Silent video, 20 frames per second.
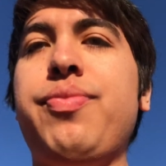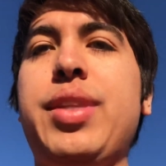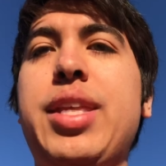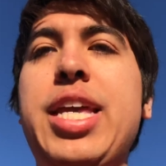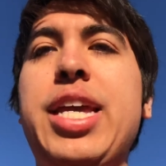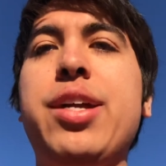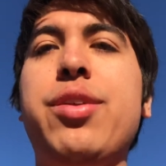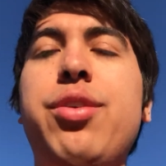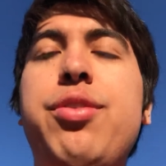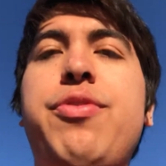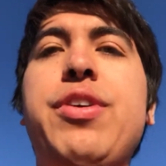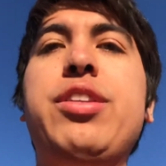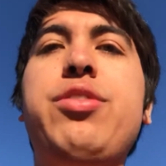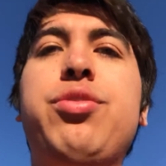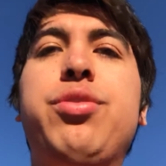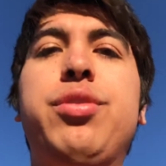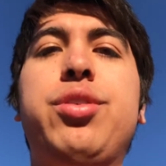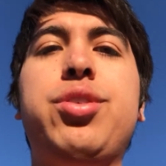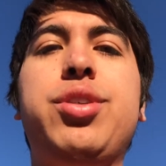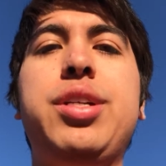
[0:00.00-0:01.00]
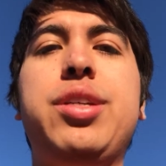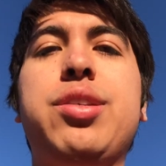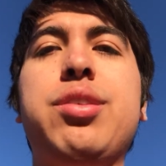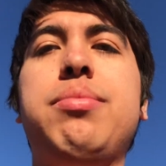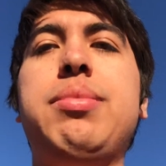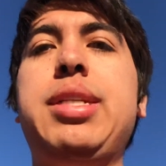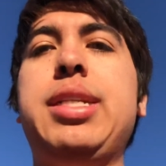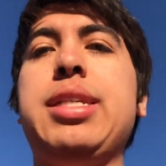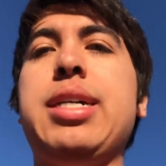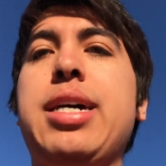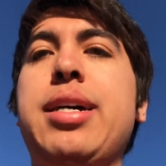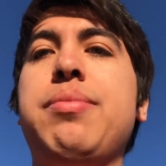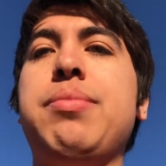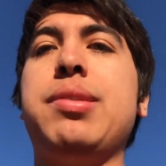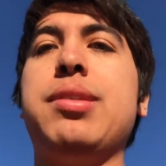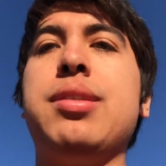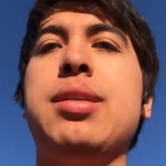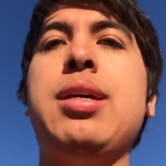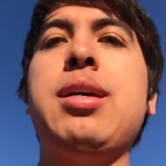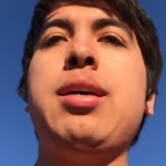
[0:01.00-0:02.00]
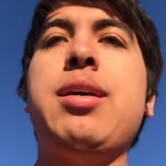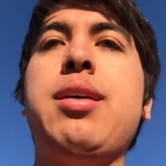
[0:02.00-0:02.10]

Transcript: he can only Vengeful Retreat so many times.